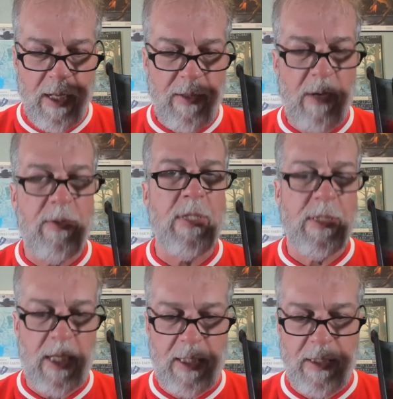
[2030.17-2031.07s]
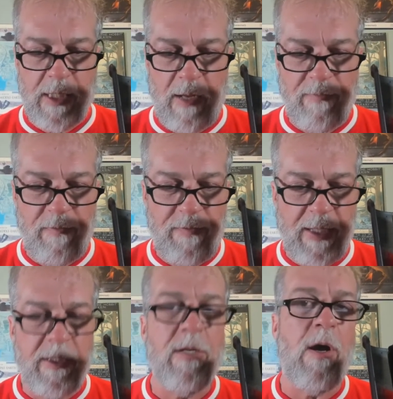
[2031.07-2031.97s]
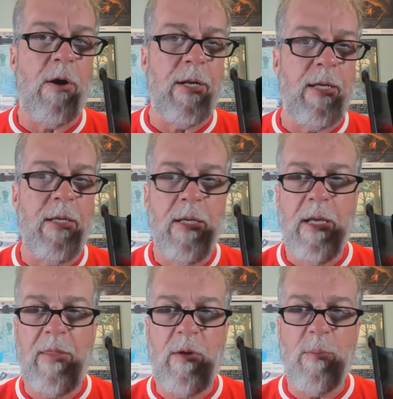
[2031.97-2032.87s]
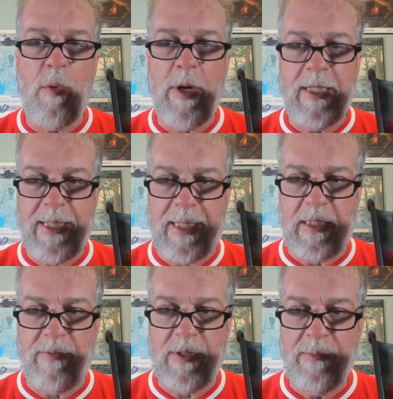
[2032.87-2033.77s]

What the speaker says: They were the sons of Fenton Hardy, and they were boy detectives.